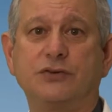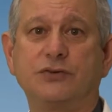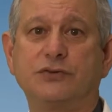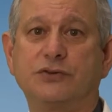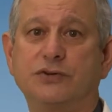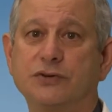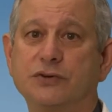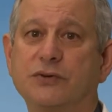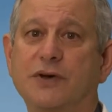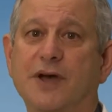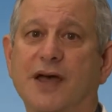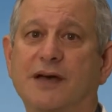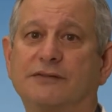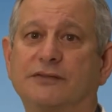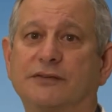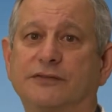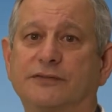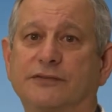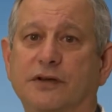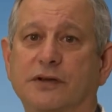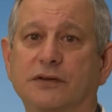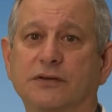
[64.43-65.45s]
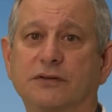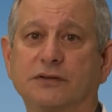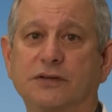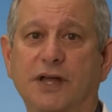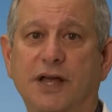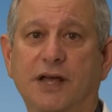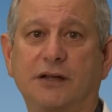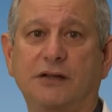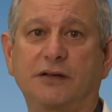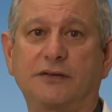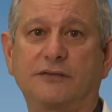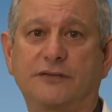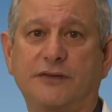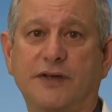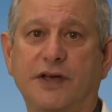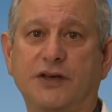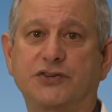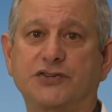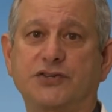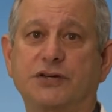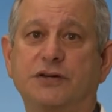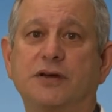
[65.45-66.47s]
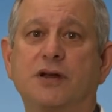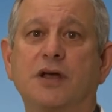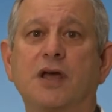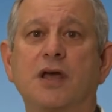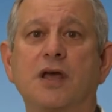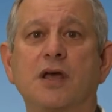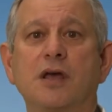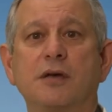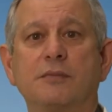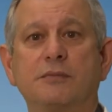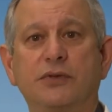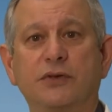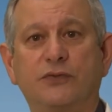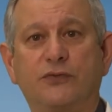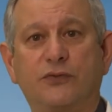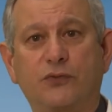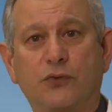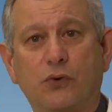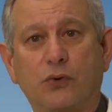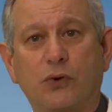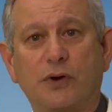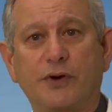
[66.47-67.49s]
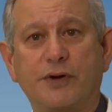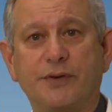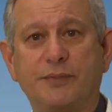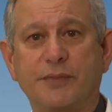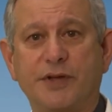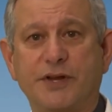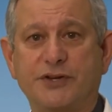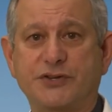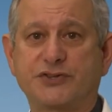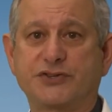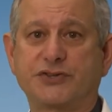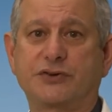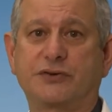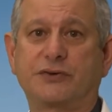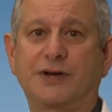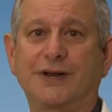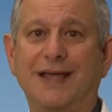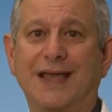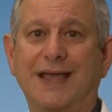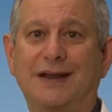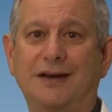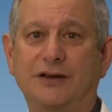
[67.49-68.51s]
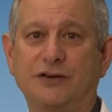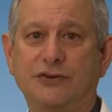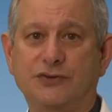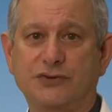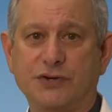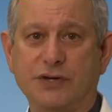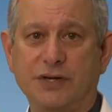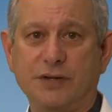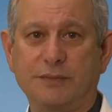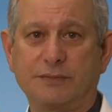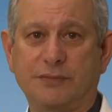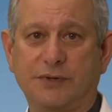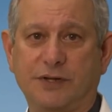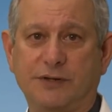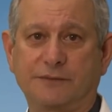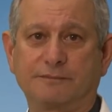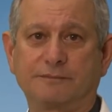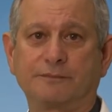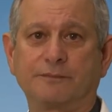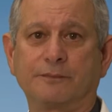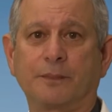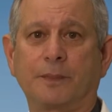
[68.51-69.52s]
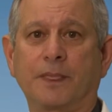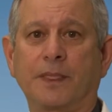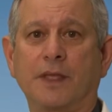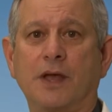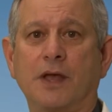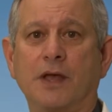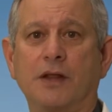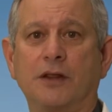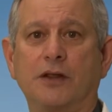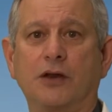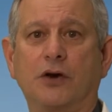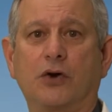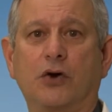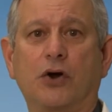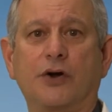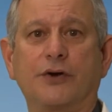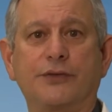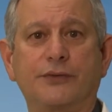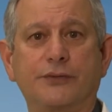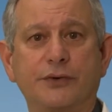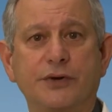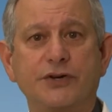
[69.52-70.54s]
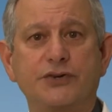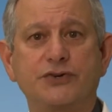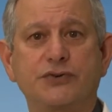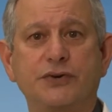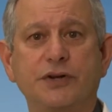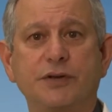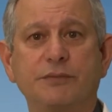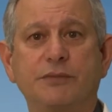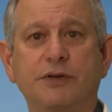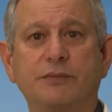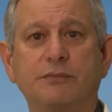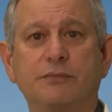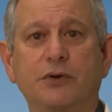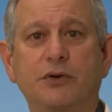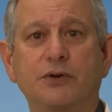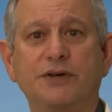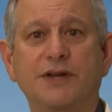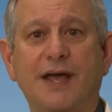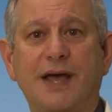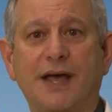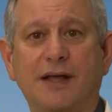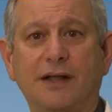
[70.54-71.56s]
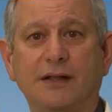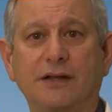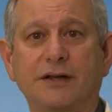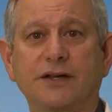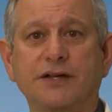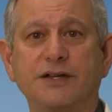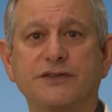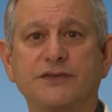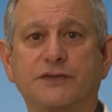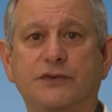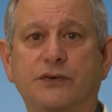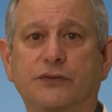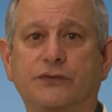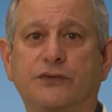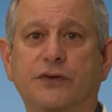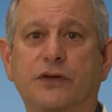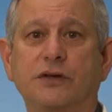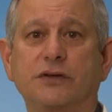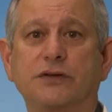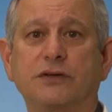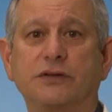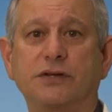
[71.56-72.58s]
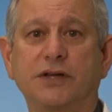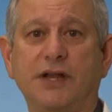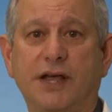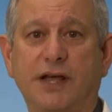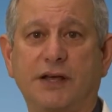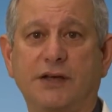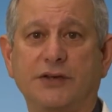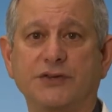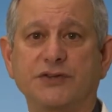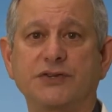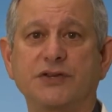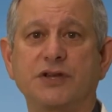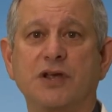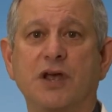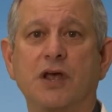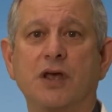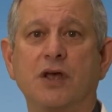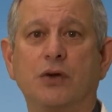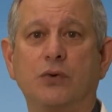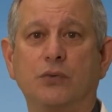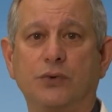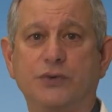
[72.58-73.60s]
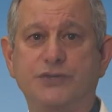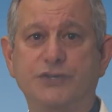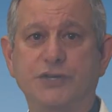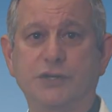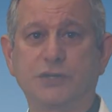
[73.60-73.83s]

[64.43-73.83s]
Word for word: you do have a fungal nail infection before administering any treatment. There are three treatment modalities for fungal nails, which